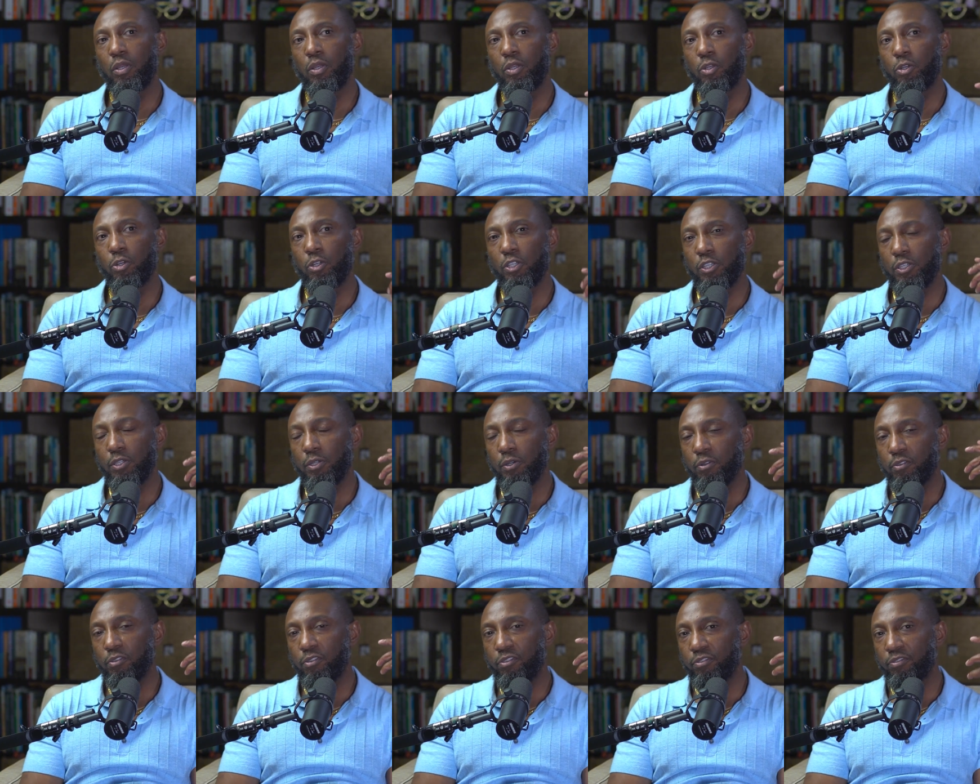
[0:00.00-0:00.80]
you're
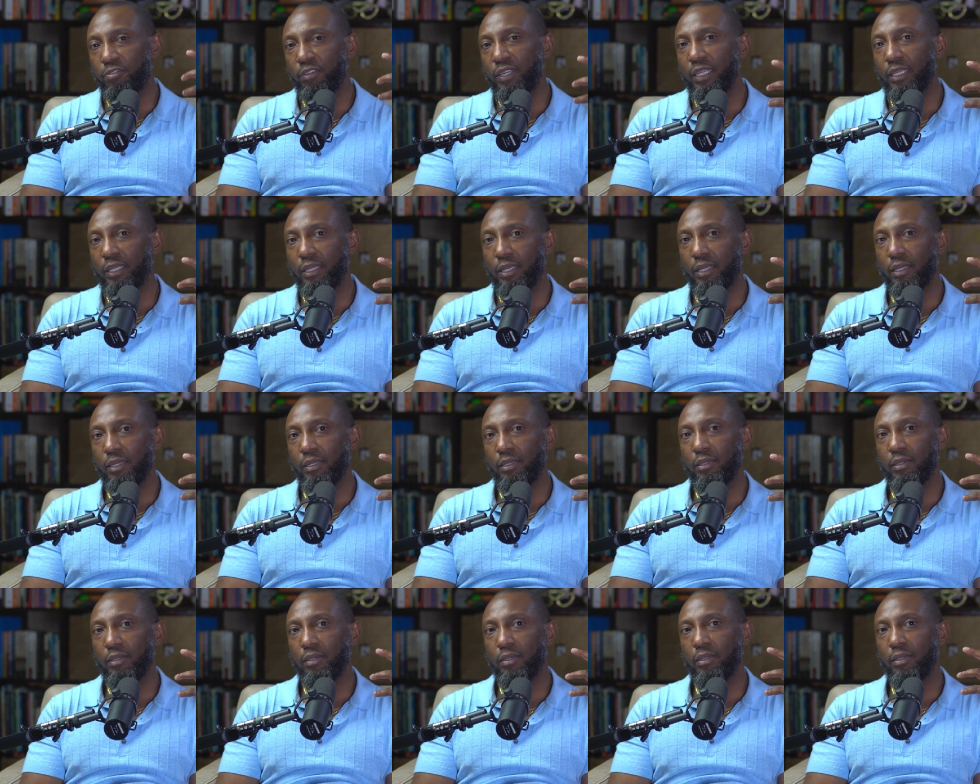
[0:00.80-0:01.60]
still
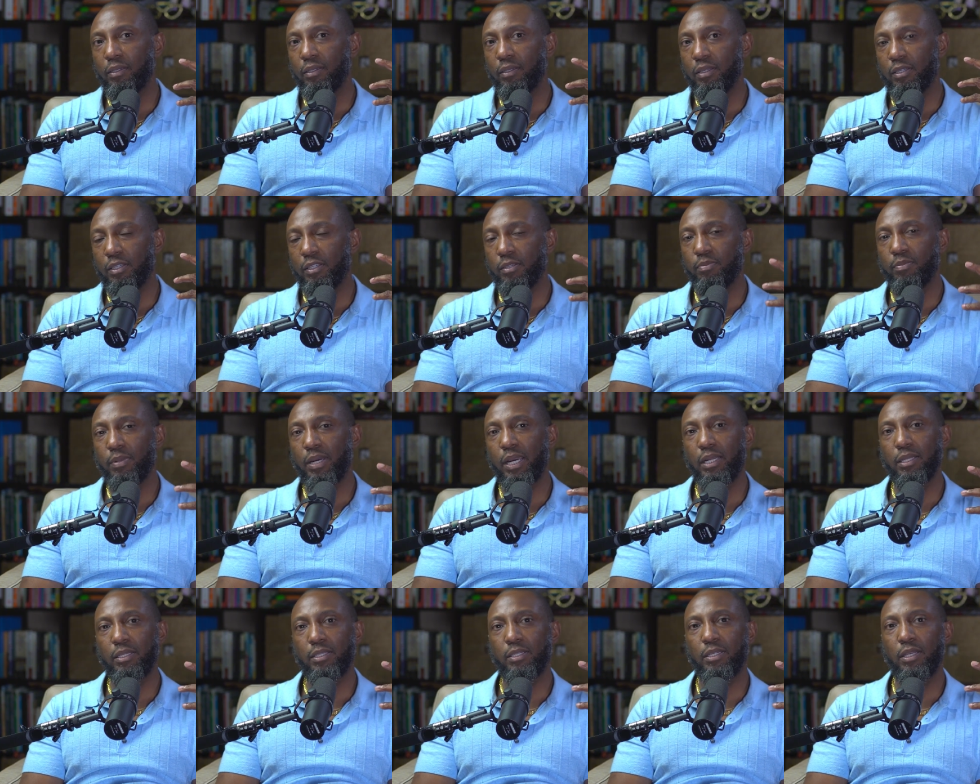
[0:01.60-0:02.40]
thinking this
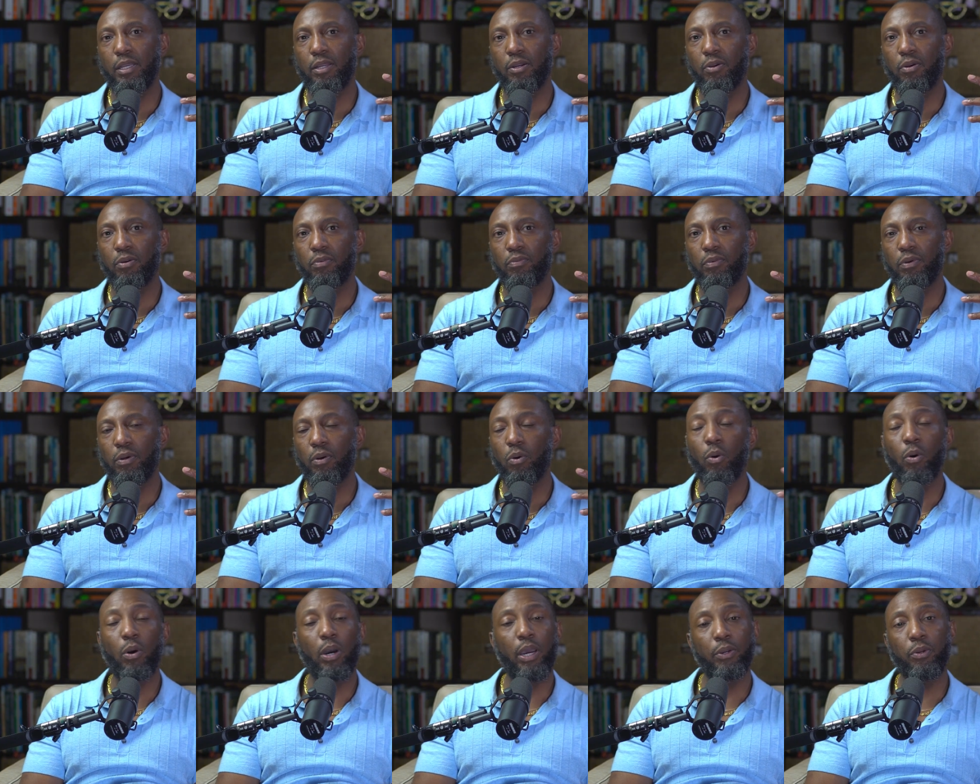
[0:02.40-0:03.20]
mindset of,
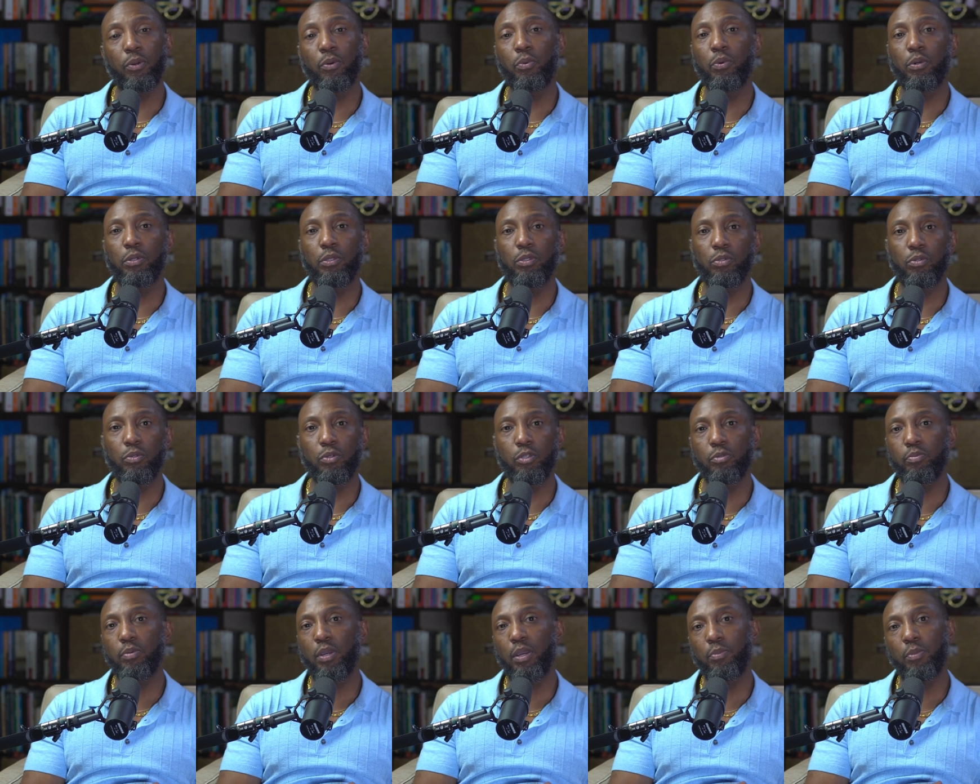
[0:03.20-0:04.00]
oh, I don't want to
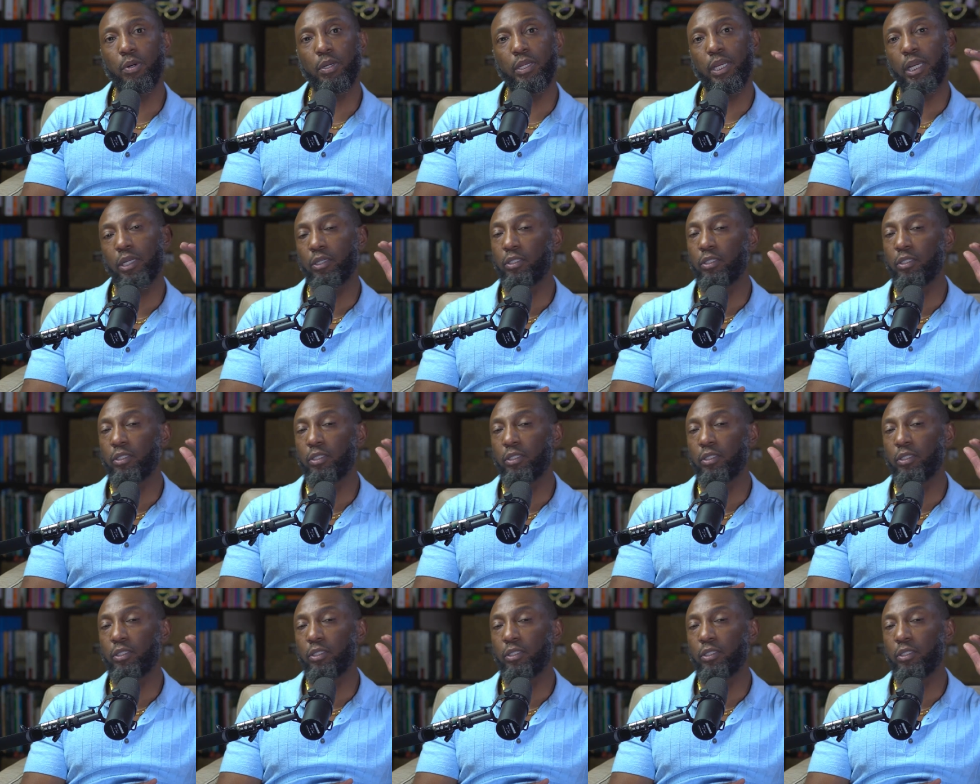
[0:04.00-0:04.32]
lose my money.